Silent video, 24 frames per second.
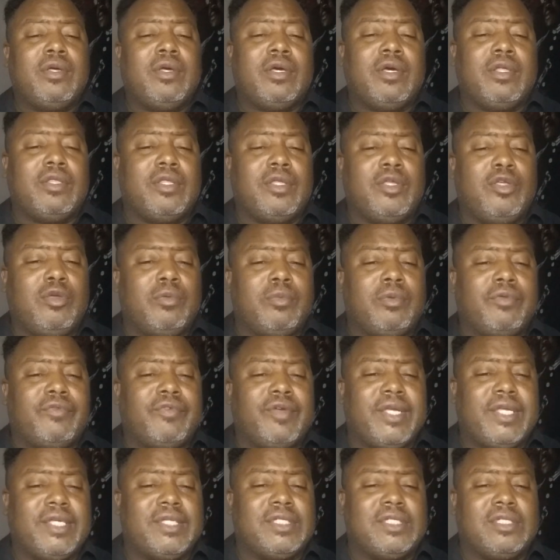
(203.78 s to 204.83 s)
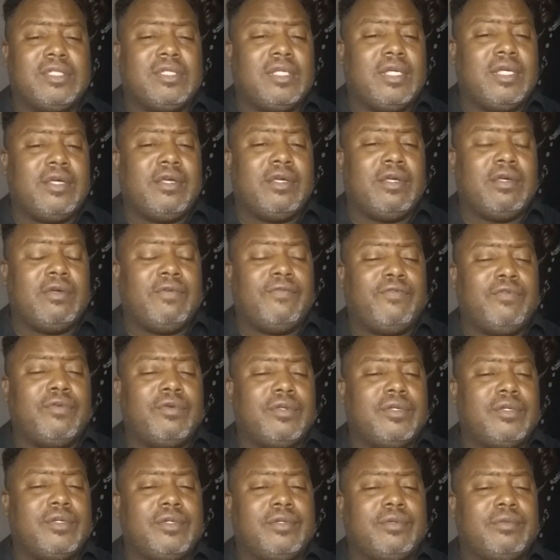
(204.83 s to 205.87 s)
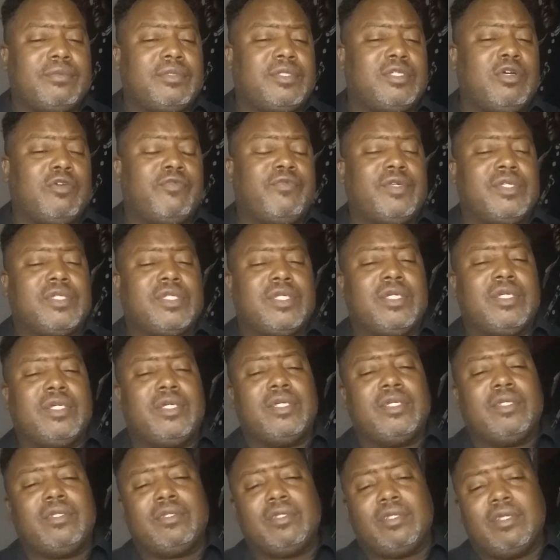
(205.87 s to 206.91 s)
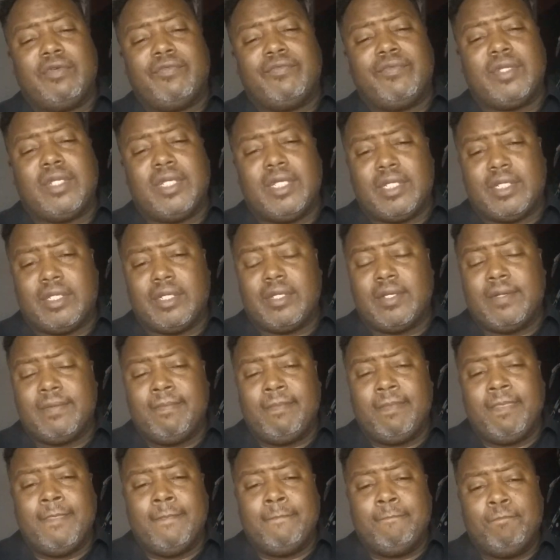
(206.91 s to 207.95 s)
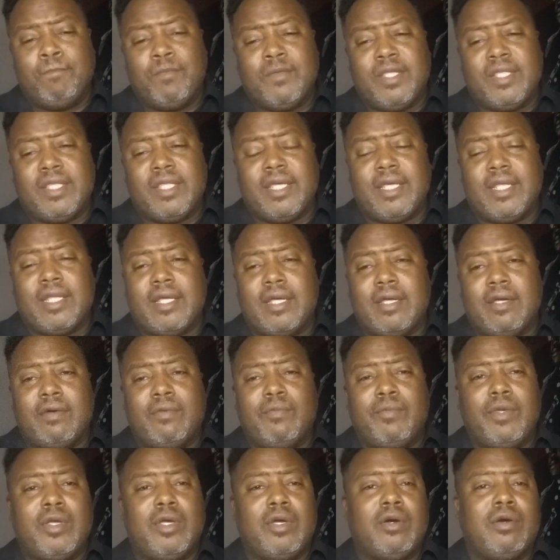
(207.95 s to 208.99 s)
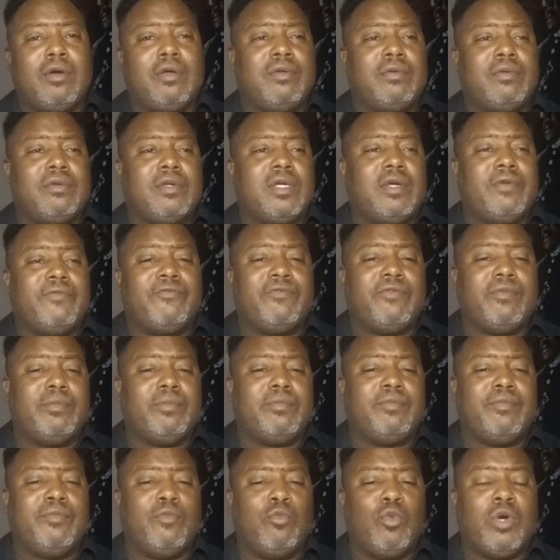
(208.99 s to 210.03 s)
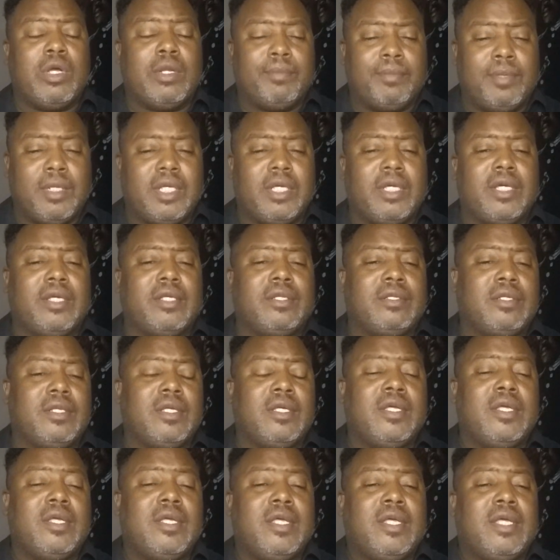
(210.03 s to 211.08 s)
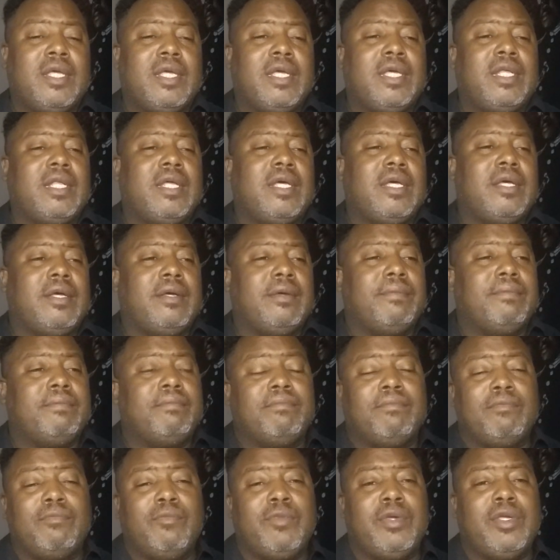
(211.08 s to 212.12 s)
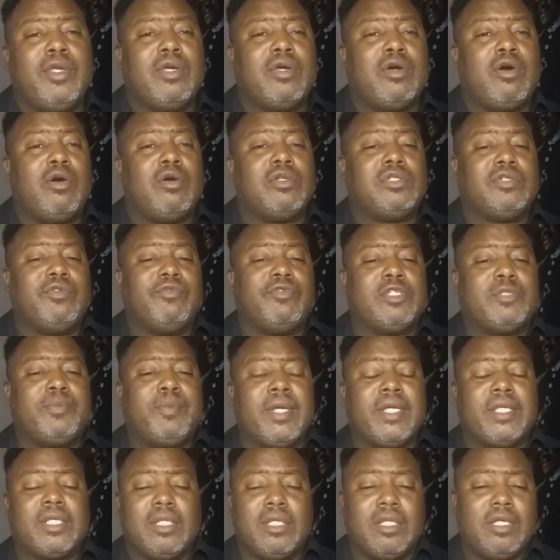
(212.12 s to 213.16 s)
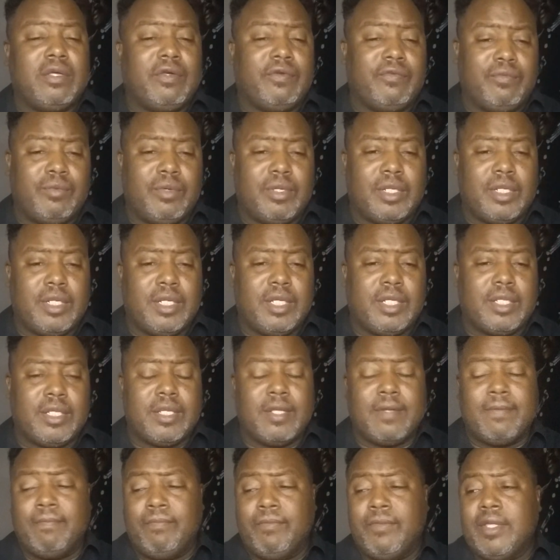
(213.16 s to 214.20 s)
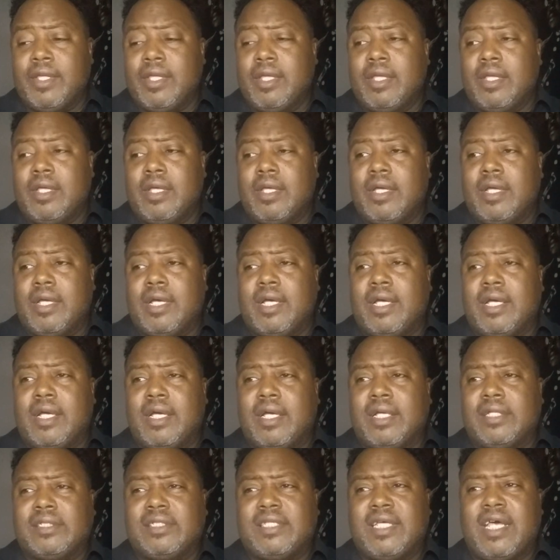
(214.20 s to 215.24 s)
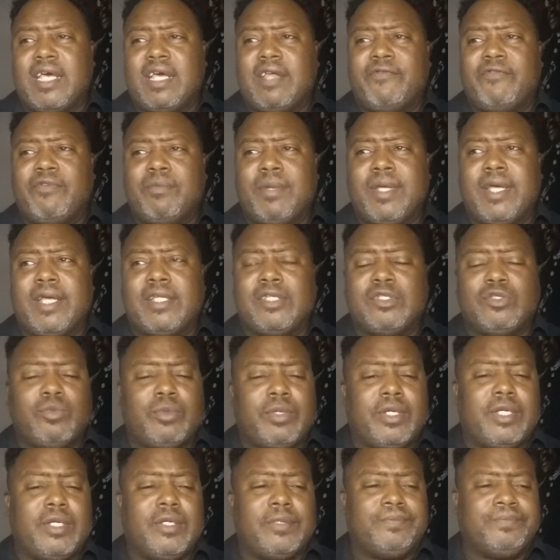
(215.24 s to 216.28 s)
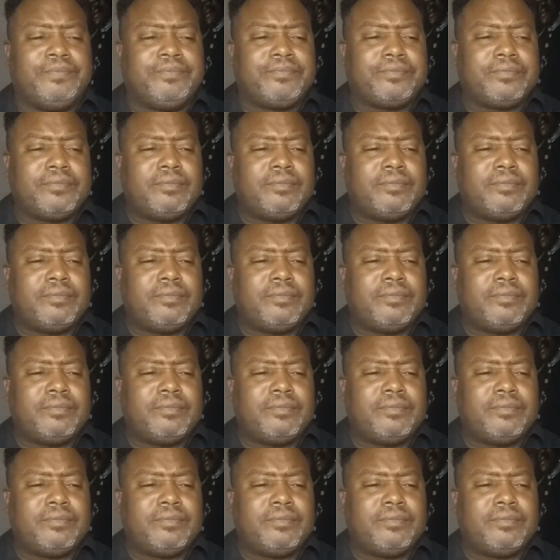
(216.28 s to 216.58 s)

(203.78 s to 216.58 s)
of the human race for the selfish good of another, and that we all come from one blood, and we all should respect and love one another. Aside from that as well,